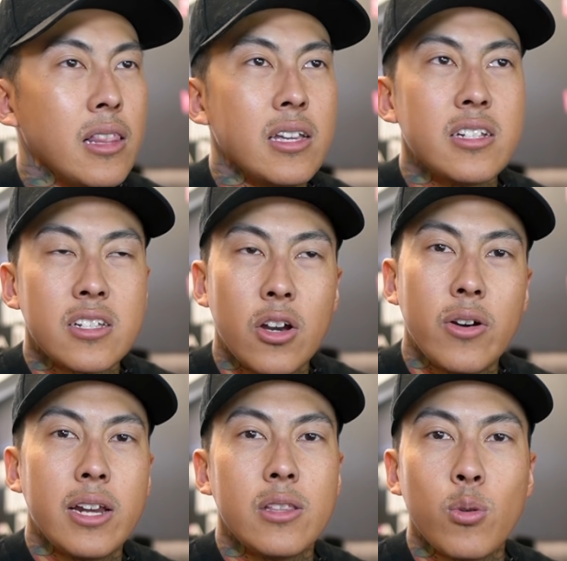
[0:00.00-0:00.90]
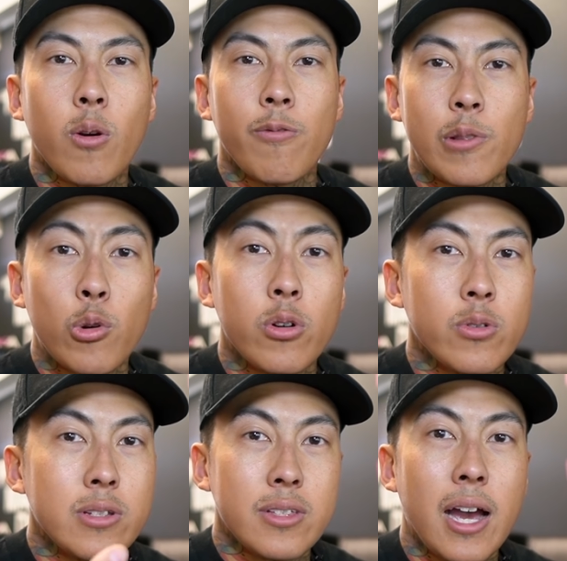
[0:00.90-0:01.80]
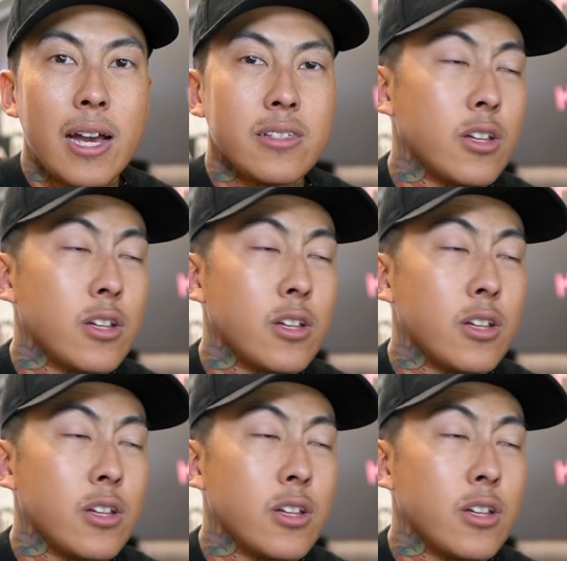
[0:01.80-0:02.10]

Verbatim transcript: Let's just go ahead and do a floral design.